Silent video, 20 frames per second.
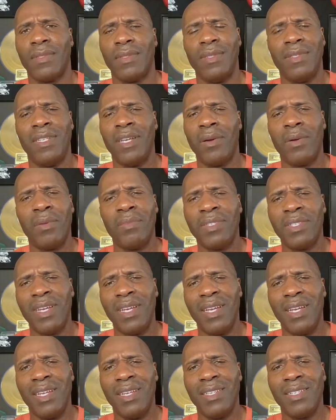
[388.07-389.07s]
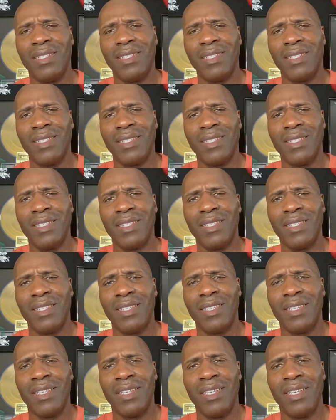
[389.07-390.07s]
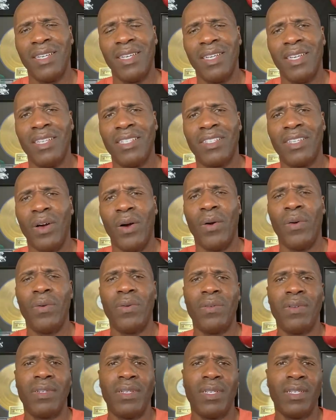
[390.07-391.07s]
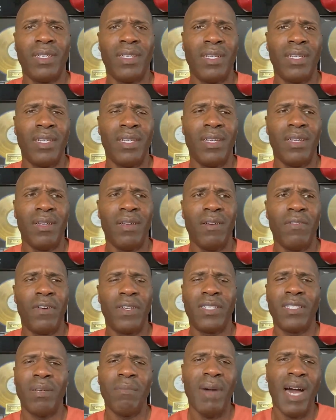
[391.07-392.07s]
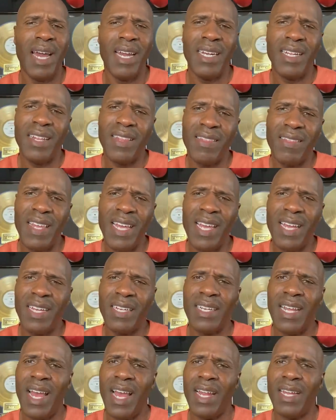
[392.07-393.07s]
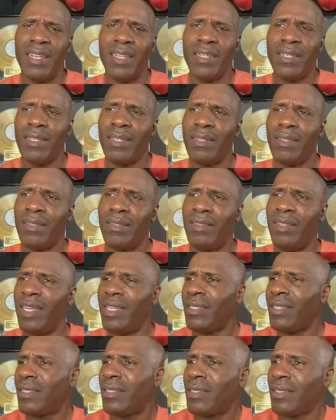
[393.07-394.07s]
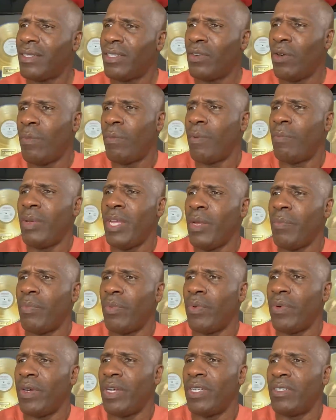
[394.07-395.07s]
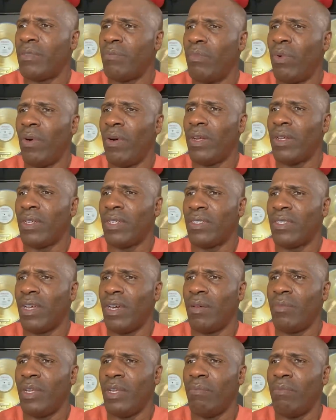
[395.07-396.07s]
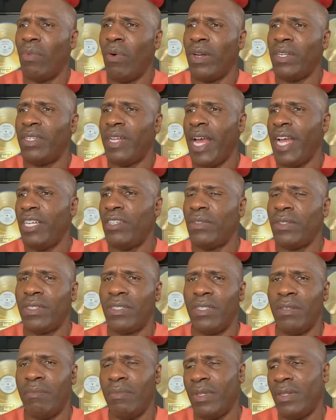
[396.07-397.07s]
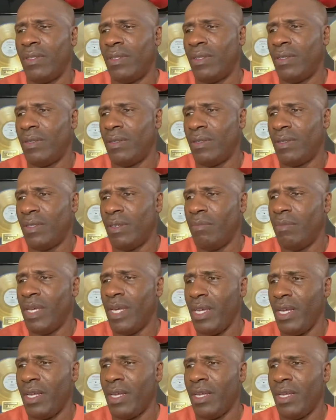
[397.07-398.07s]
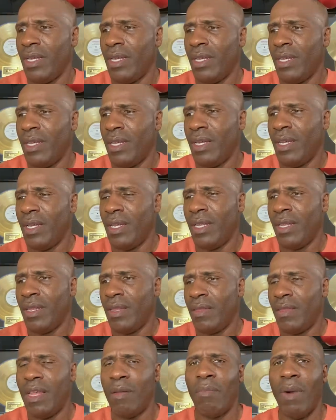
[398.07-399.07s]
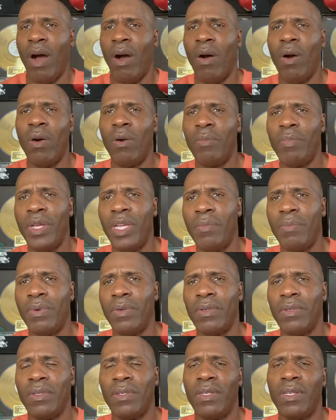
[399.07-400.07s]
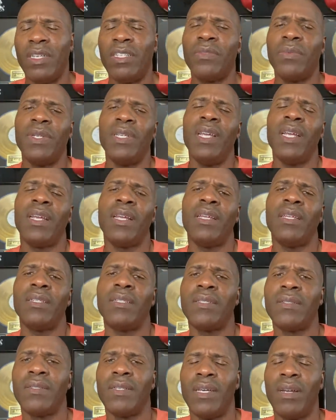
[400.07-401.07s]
You dig what I'm saying? So for somebody to think that this group of people is more is going to be more dangerous to, to me than my own people, it's ridiculous.